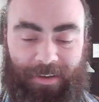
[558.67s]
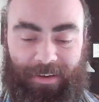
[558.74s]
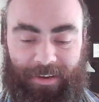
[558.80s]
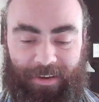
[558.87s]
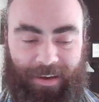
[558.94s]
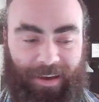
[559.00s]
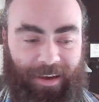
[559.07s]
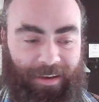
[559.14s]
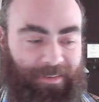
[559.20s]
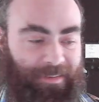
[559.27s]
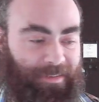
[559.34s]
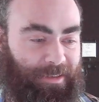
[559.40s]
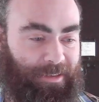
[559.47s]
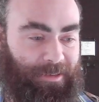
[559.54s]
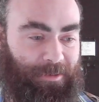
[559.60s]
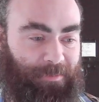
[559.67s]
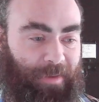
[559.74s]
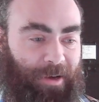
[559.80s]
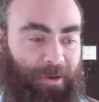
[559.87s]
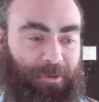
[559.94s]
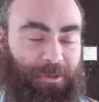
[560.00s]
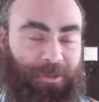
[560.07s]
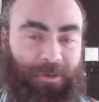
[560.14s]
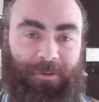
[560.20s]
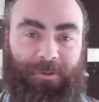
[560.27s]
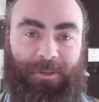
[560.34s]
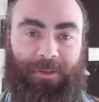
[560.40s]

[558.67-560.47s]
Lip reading: at this milestone.